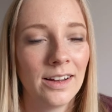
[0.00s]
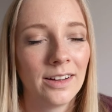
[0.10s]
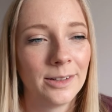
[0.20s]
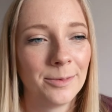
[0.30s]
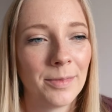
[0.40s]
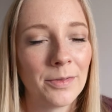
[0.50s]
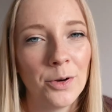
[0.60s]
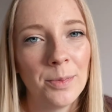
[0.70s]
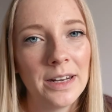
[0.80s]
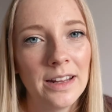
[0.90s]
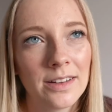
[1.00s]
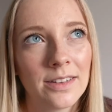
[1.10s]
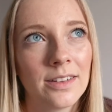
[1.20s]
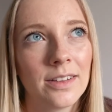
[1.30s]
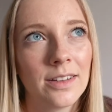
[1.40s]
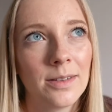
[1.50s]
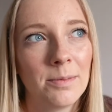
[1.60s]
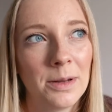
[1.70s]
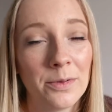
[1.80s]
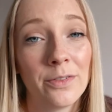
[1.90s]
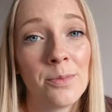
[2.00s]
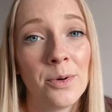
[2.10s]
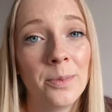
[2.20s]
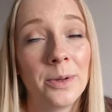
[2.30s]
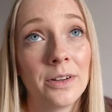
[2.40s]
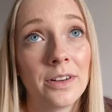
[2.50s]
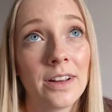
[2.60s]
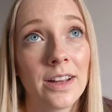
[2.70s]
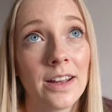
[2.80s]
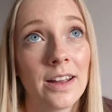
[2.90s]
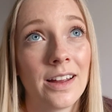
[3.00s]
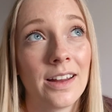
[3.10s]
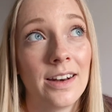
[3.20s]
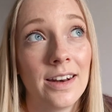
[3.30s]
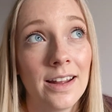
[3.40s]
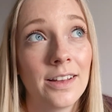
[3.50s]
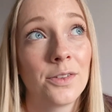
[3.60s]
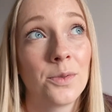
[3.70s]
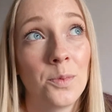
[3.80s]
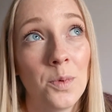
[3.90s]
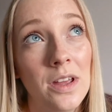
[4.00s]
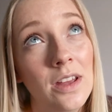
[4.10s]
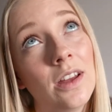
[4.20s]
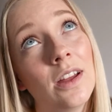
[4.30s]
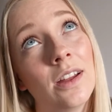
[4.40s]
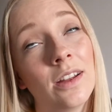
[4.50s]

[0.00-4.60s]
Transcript: I've got my next midwife appointment next week,